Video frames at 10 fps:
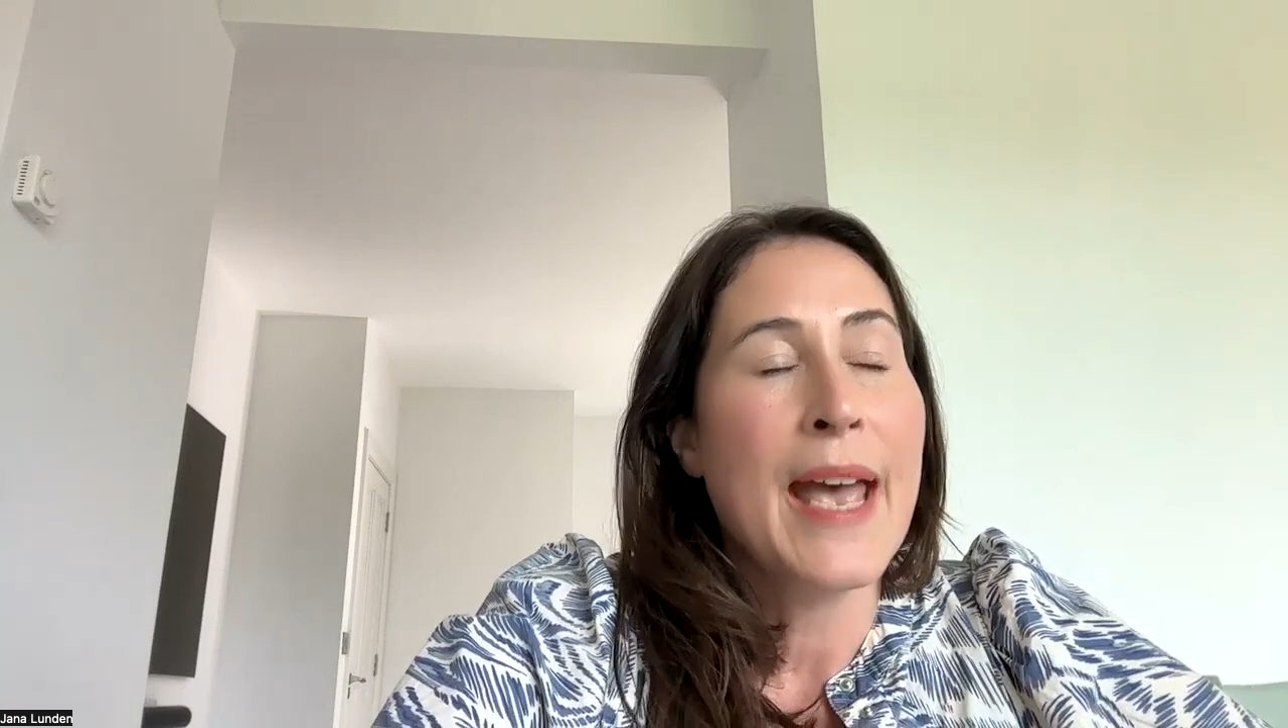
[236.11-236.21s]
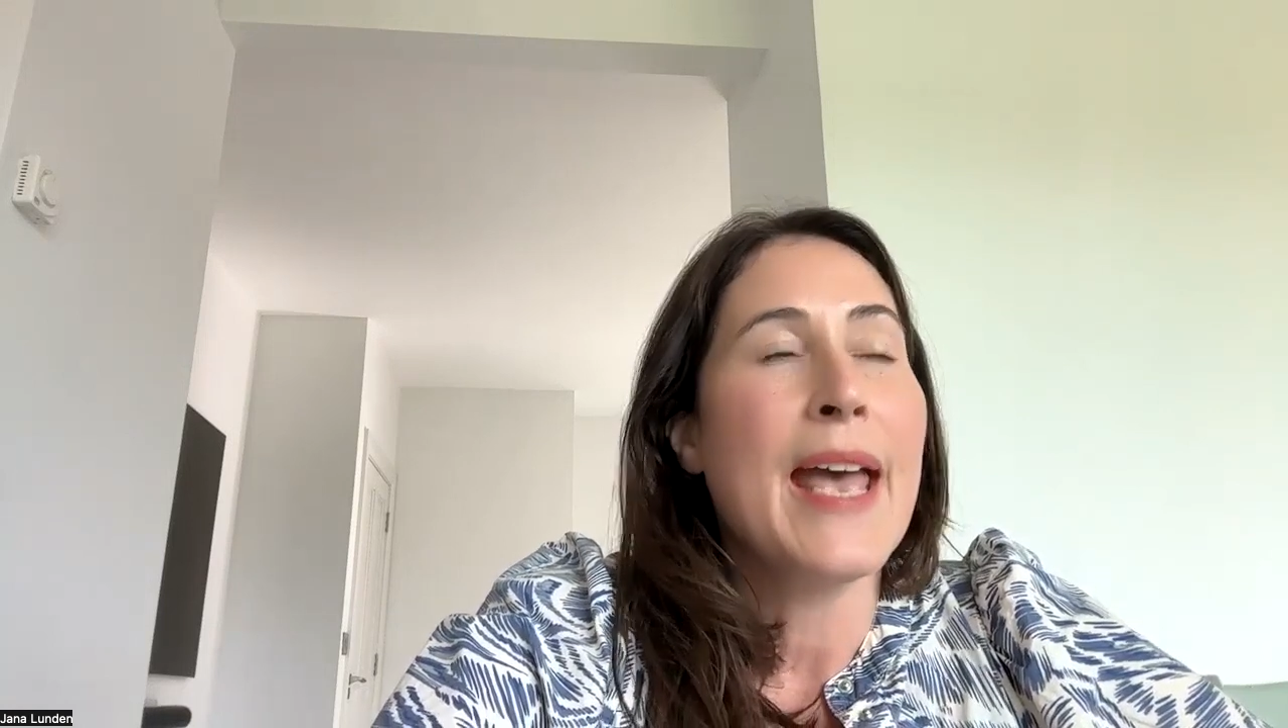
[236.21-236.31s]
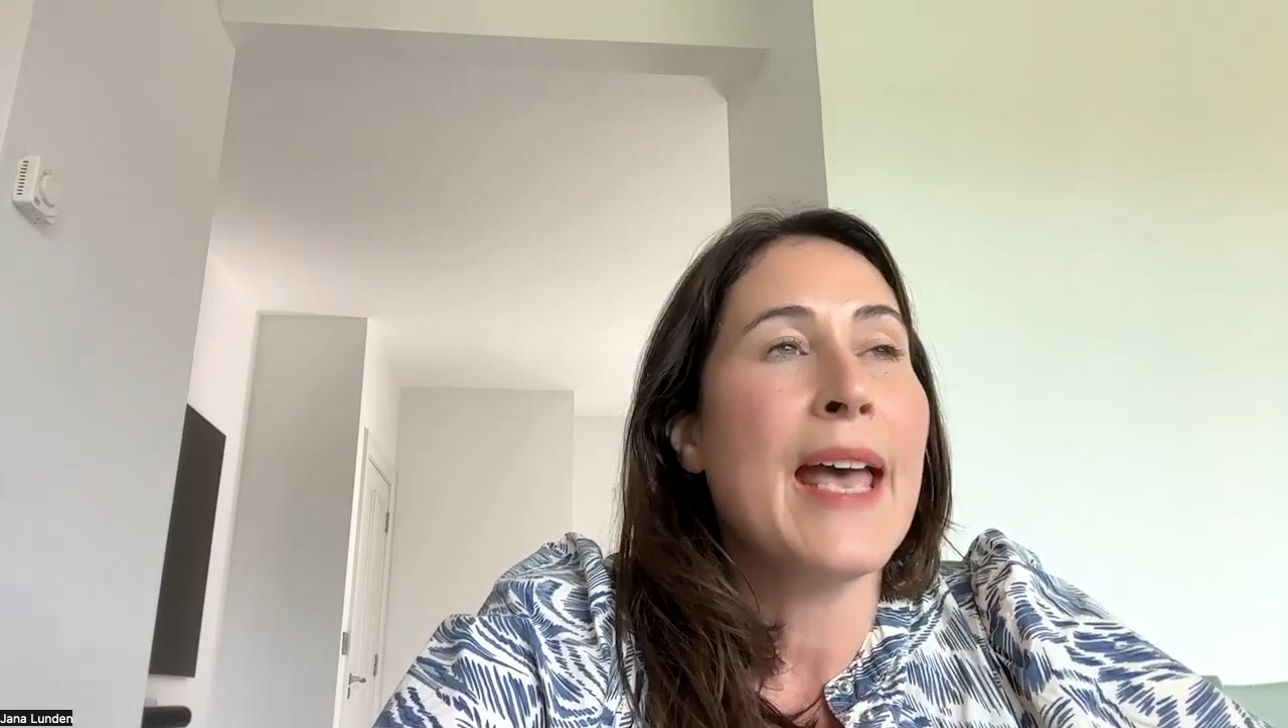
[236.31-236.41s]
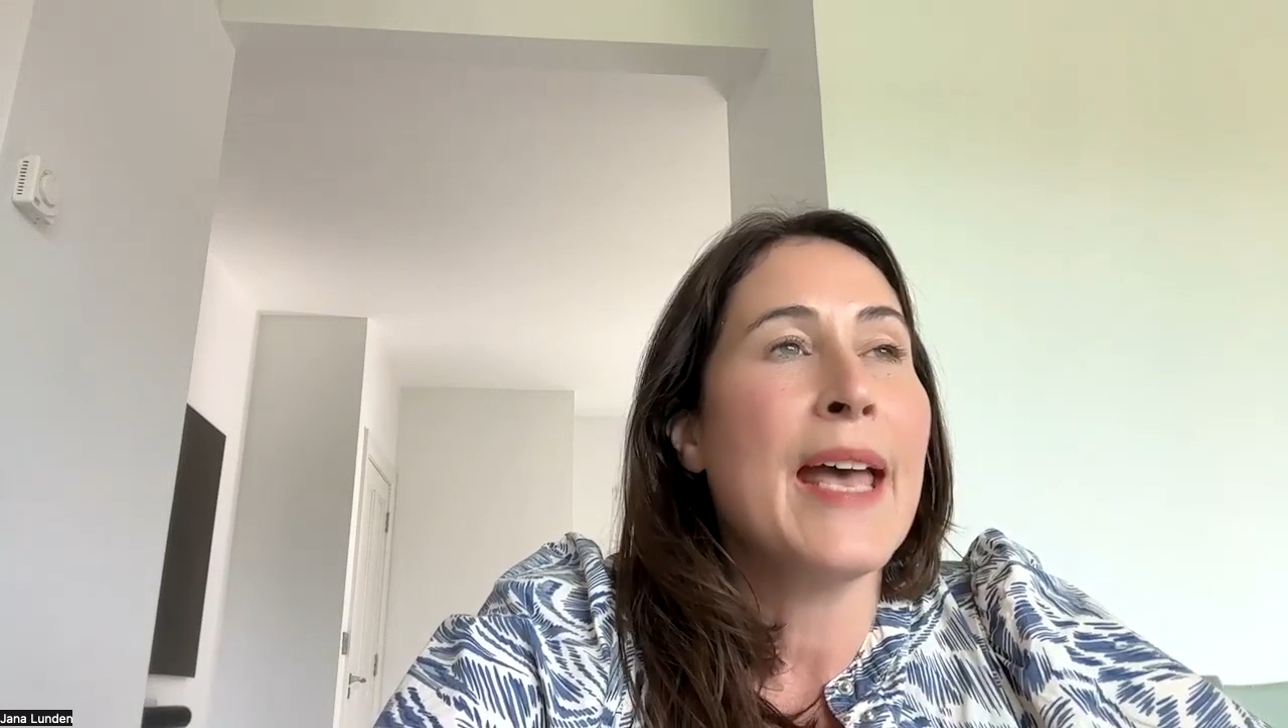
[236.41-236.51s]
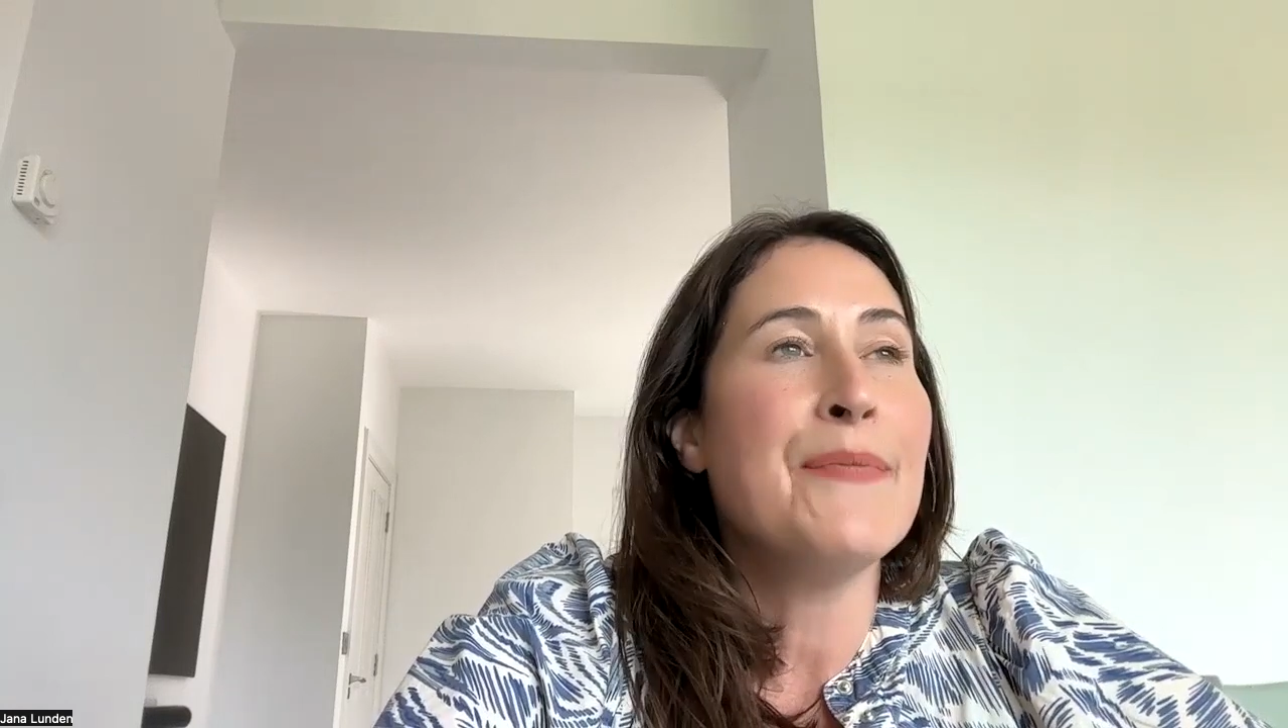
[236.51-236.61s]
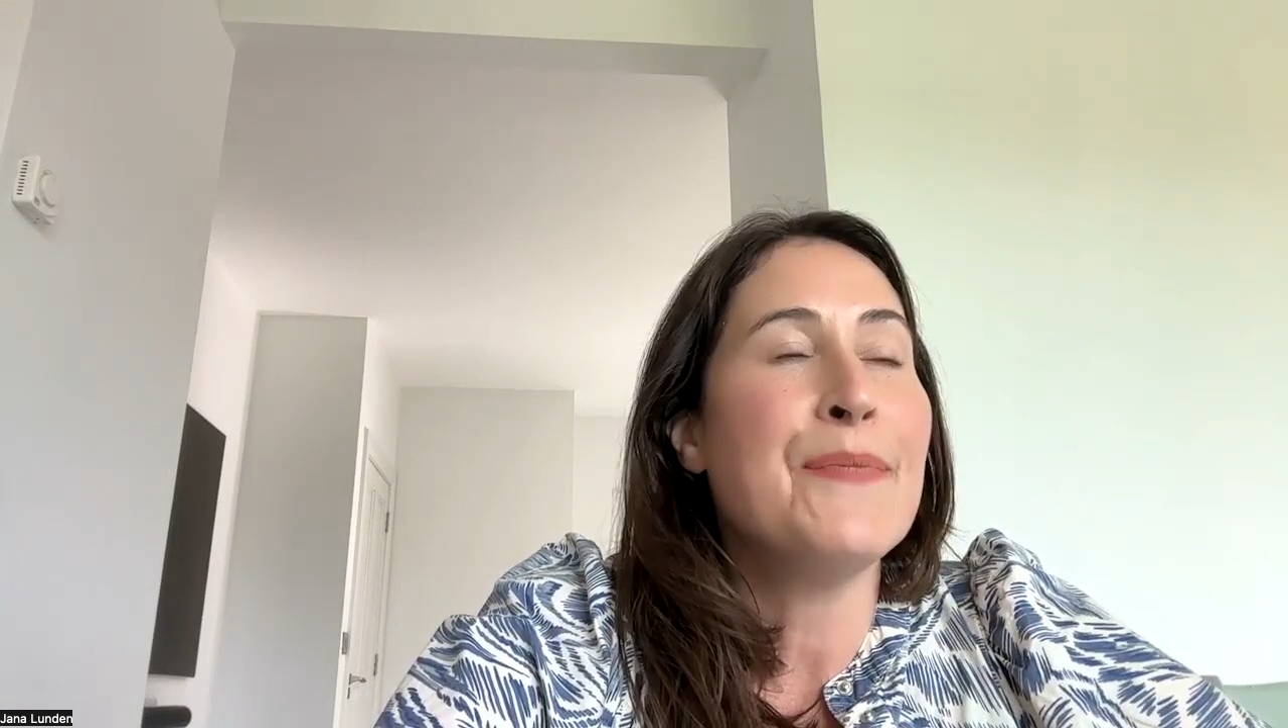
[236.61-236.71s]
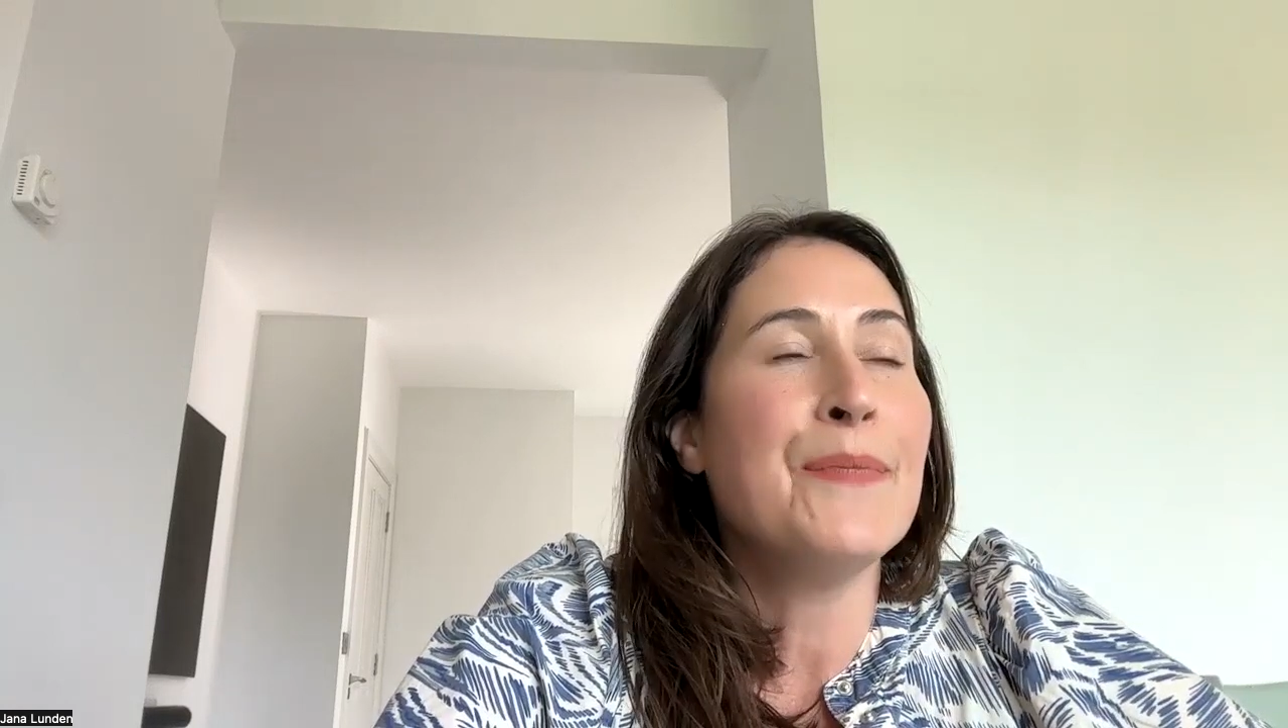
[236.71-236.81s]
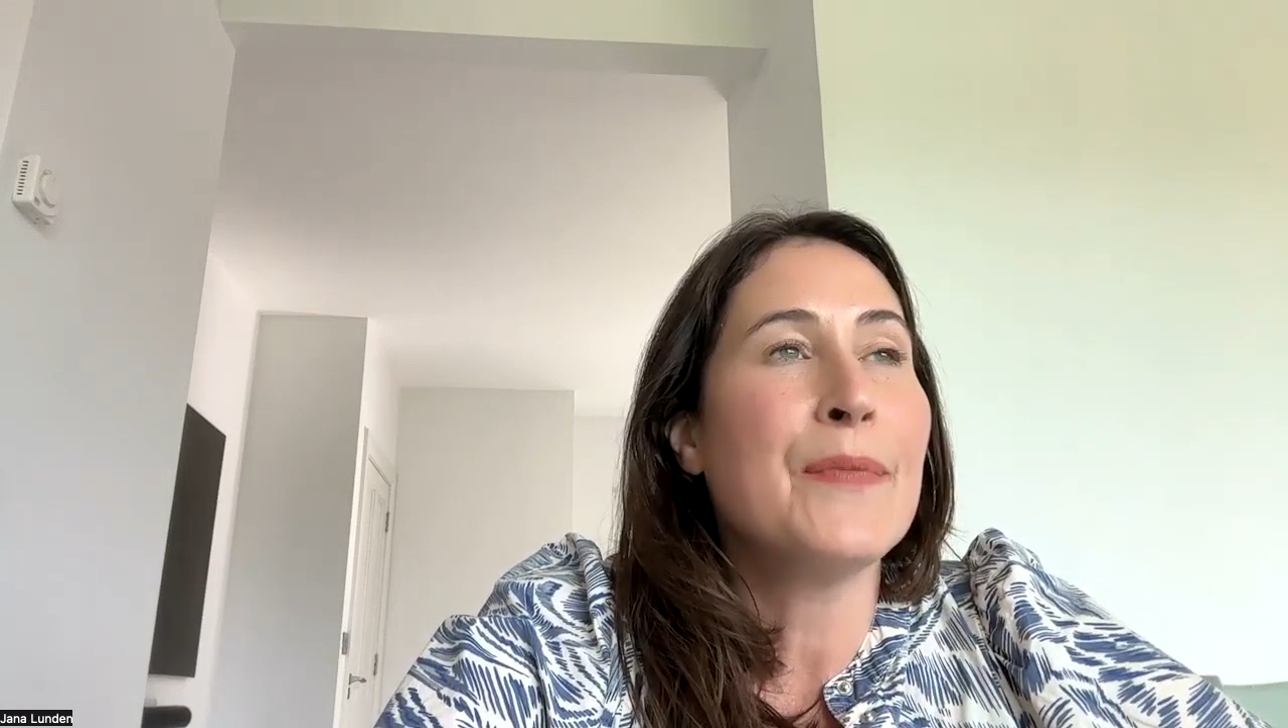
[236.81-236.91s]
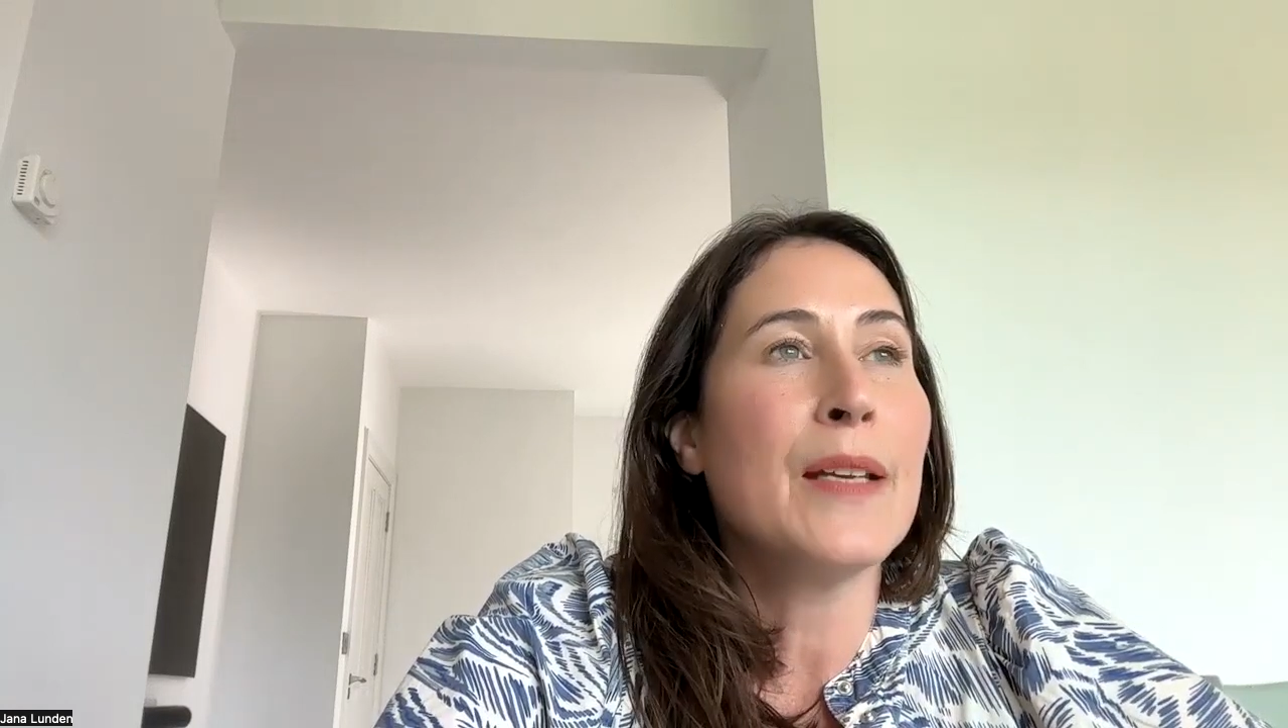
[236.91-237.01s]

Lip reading: and